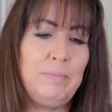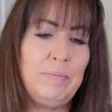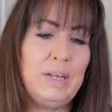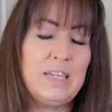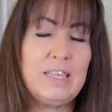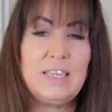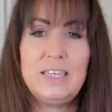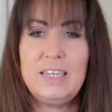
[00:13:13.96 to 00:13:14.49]

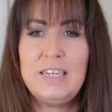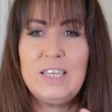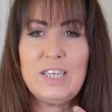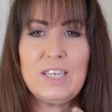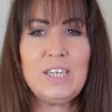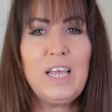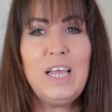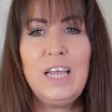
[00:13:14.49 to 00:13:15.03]
It
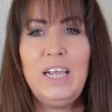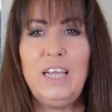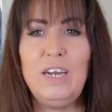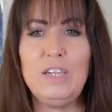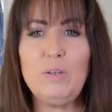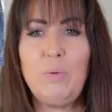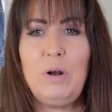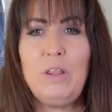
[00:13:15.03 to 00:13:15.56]
sits, you
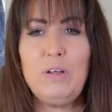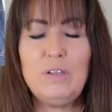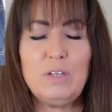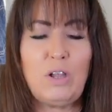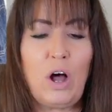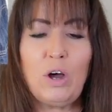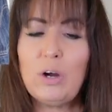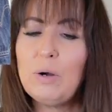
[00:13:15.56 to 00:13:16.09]
know, it's one of those
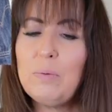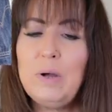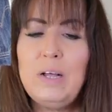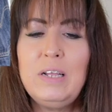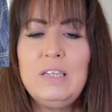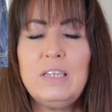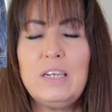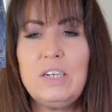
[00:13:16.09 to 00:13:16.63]
longer
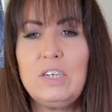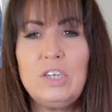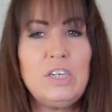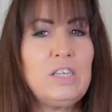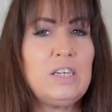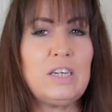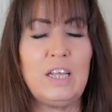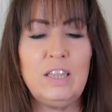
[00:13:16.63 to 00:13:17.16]
ones. It
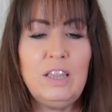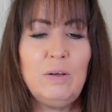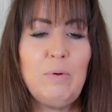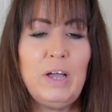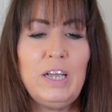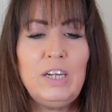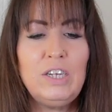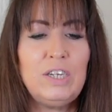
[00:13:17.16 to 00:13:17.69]
just, the
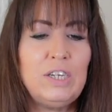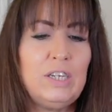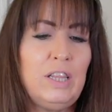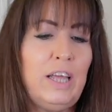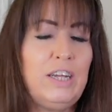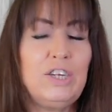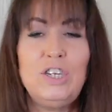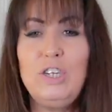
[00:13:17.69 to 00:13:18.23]
way
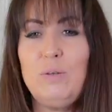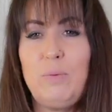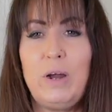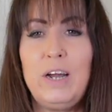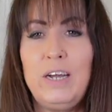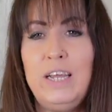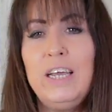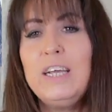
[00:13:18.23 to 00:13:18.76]
she's
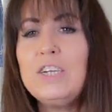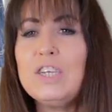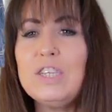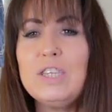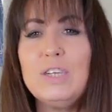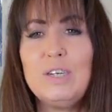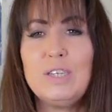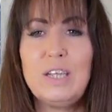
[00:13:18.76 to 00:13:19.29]
wearing it, it
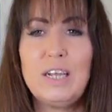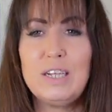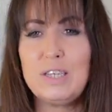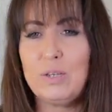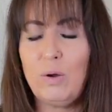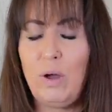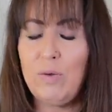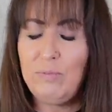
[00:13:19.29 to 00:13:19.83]
just looks like it's
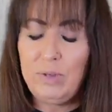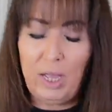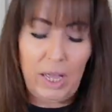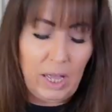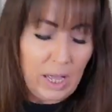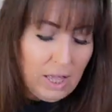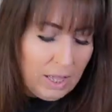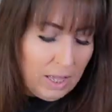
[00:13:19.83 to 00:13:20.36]
so comfy.